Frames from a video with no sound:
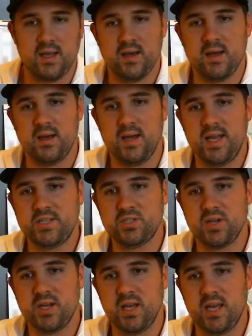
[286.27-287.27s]

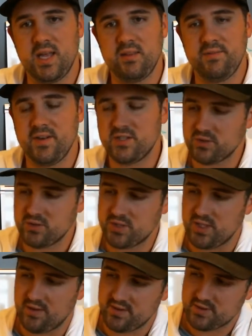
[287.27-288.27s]
atria and the ventricles,
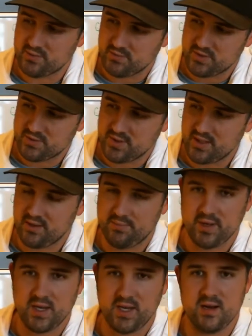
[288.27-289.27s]
and you have this one between
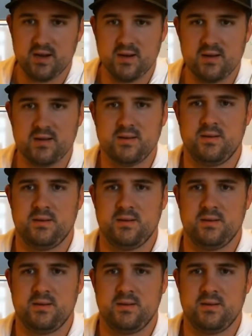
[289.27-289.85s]
up in here.